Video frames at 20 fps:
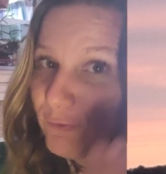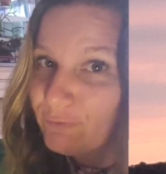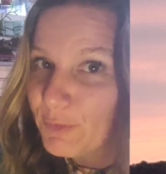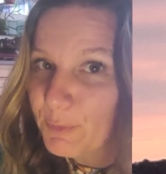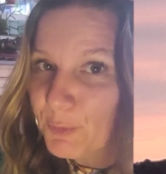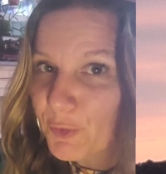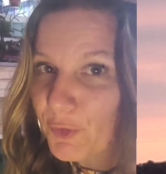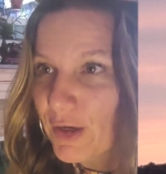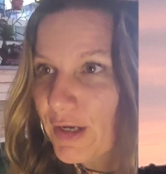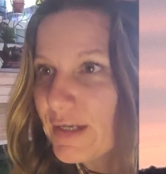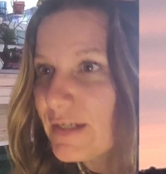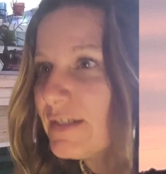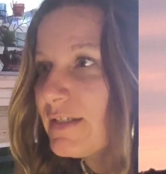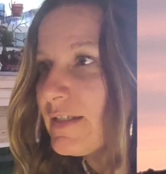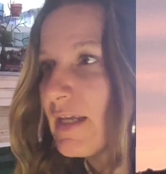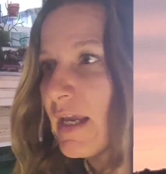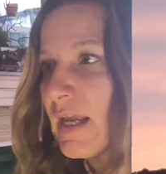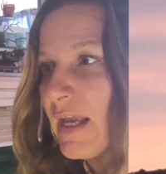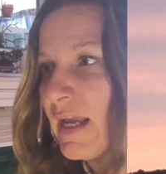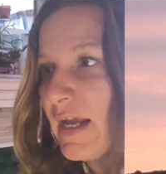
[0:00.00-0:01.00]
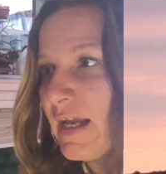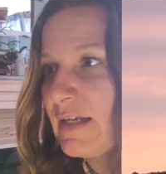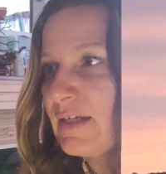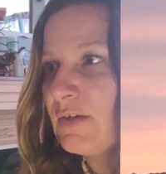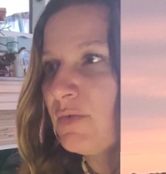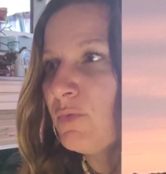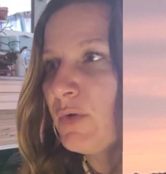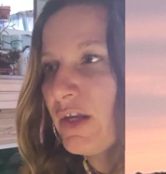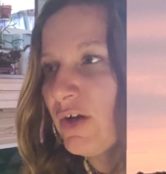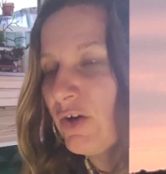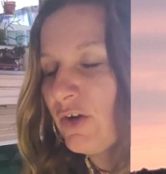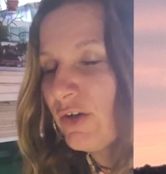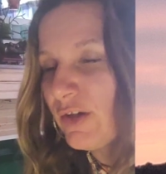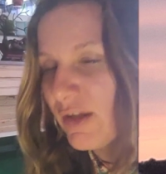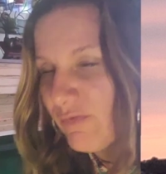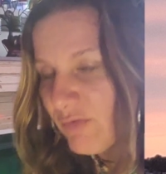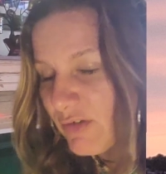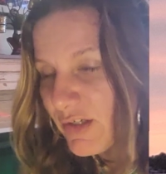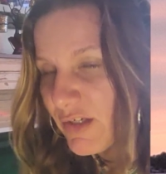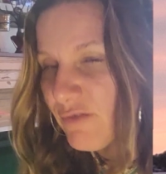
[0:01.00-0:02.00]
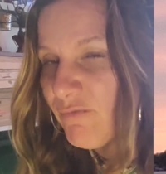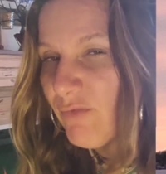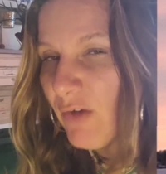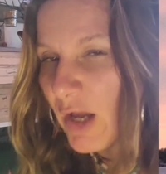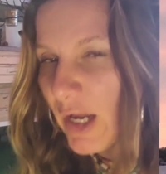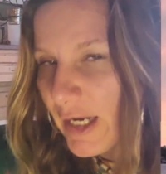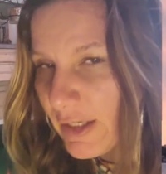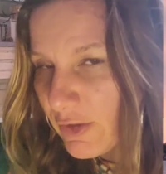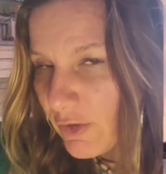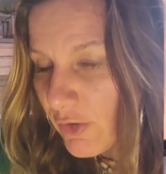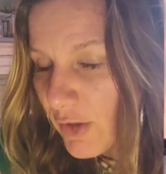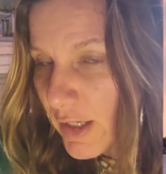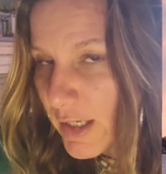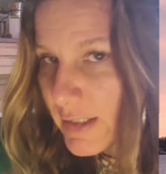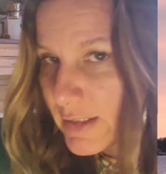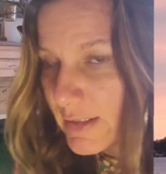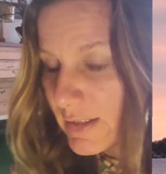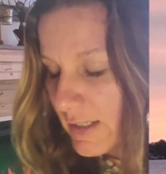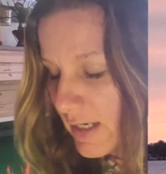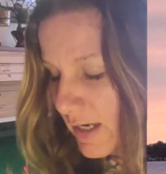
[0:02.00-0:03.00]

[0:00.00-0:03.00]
from grace, and we are given divine grace.